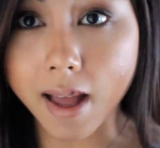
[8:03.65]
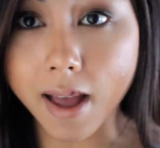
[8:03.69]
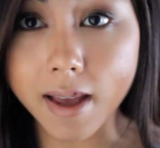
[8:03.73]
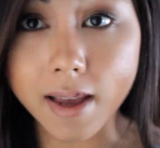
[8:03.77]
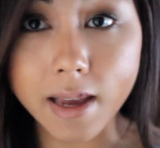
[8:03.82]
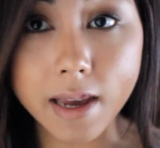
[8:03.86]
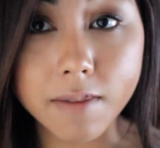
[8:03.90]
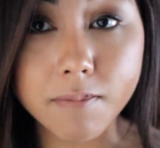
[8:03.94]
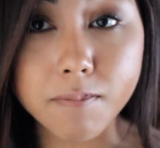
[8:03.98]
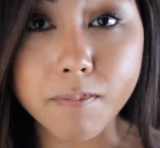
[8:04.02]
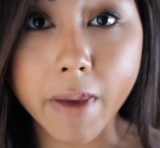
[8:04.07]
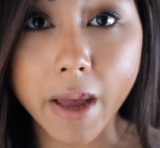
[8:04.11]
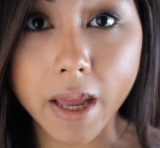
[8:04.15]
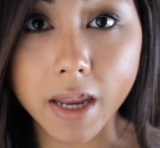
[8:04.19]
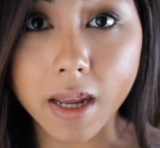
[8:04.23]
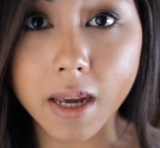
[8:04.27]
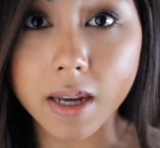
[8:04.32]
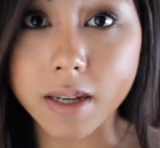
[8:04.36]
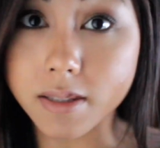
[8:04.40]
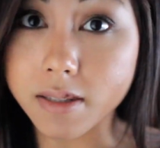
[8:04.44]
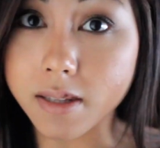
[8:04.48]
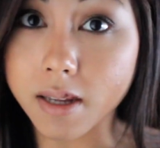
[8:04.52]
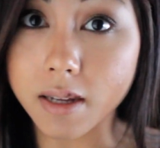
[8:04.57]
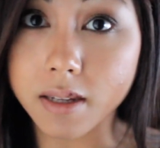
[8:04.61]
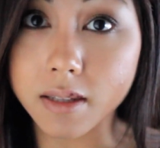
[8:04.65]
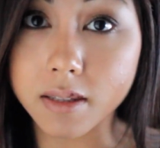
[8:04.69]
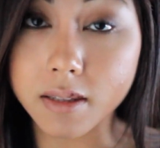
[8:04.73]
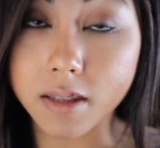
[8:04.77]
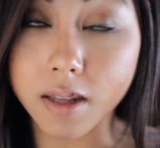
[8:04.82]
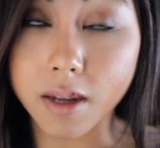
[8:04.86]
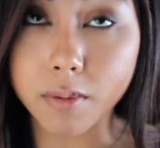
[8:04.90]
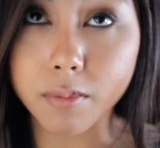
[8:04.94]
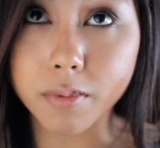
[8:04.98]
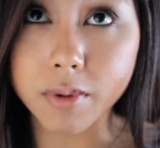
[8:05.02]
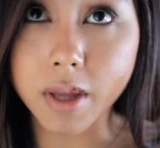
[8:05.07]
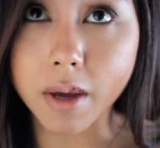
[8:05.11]
I have bad eyesight.
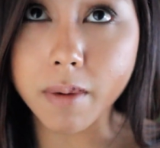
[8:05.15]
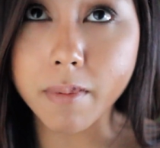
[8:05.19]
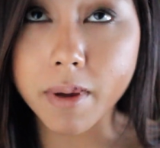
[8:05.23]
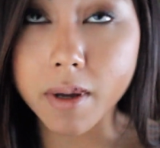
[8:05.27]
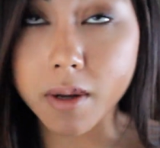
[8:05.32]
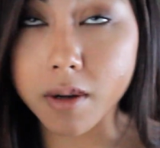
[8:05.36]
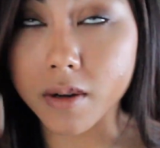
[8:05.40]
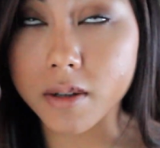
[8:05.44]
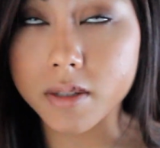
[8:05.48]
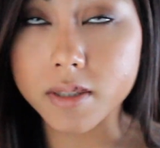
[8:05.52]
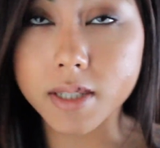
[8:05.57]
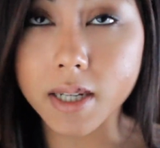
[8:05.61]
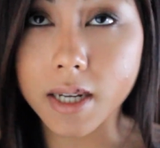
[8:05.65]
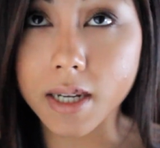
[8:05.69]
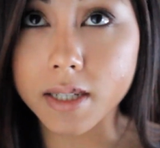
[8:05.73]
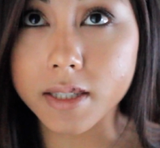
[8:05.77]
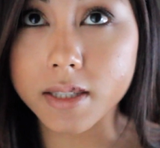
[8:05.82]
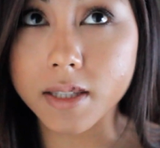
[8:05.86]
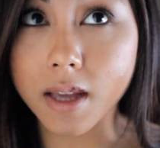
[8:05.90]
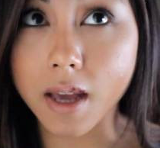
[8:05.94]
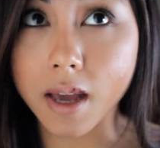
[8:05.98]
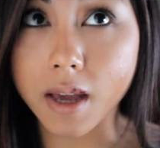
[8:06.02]
Like without my contacts,